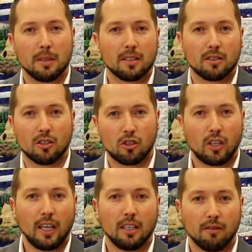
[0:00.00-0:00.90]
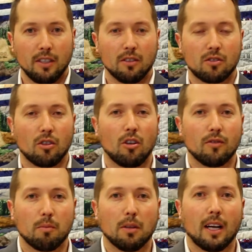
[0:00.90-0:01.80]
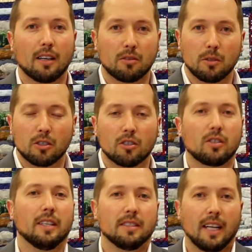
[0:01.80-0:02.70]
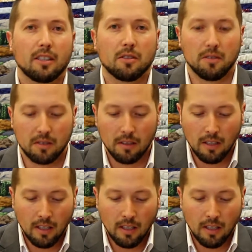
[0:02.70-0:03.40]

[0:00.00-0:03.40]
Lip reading: because it's a chain of these solved blocks, which are transactions.